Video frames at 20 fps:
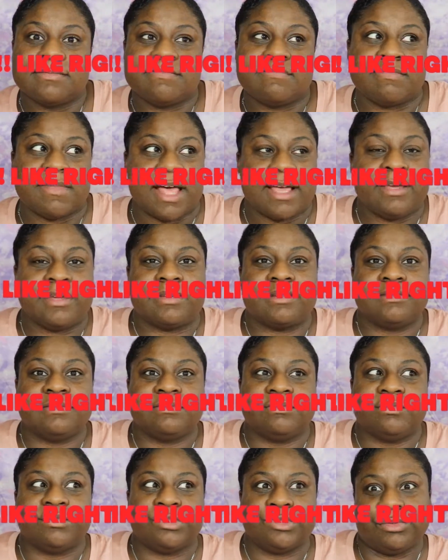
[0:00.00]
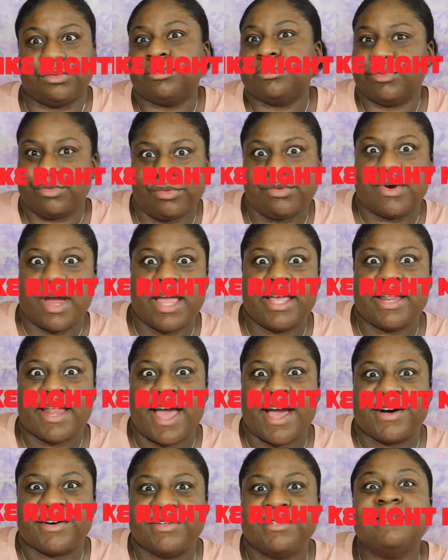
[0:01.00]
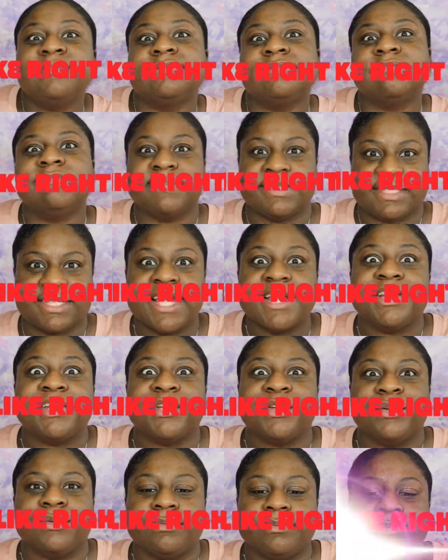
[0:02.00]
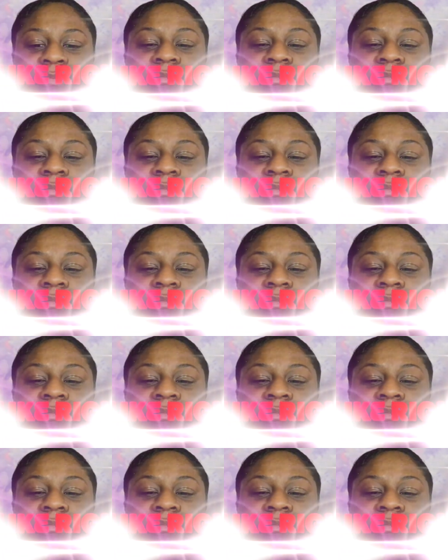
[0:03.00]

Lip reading: like right now. Stay tuned.